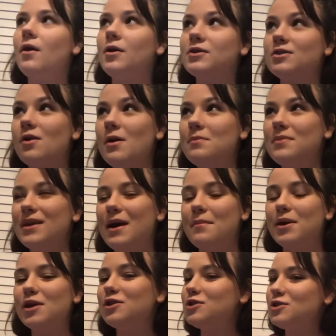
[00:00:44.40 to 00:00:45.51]
Also, I'm
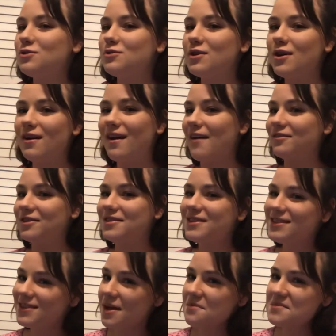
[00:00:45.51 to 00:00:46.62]
becoming a junior after the
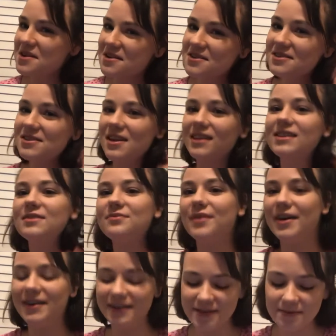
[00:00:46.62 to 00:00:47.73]
summer, so that's
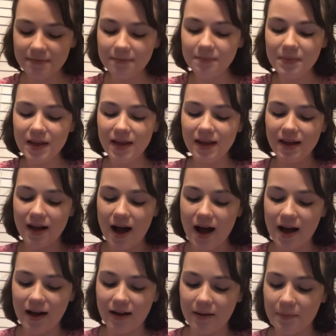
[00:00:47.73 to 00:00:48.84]
fun.
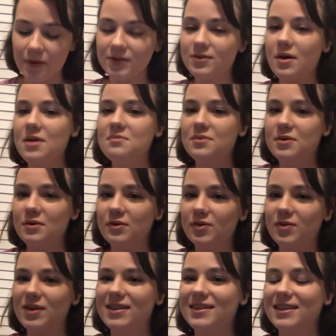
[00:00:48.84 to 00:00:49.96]
Um, also, I
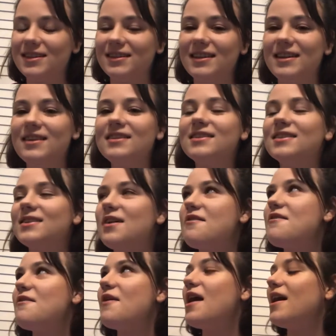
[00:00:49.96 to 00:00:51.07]
moved recently, so
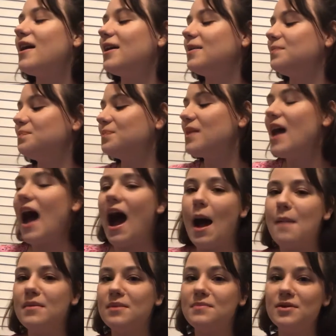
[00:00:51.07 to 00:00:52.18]
um,
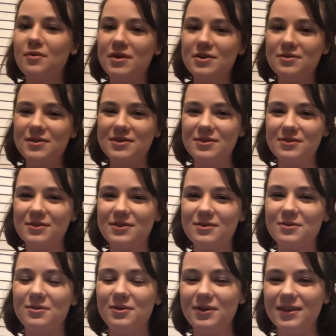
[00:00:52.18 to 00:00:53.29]
I'm gonna be going to a new
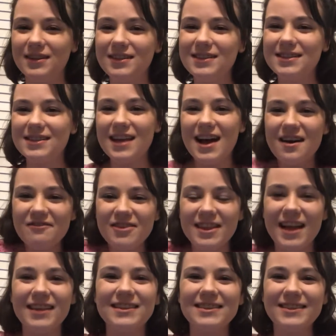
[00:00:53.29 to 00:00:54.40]
school and stuff, and
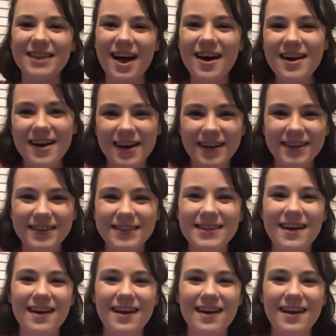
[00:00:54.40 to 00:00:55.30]
that sucks.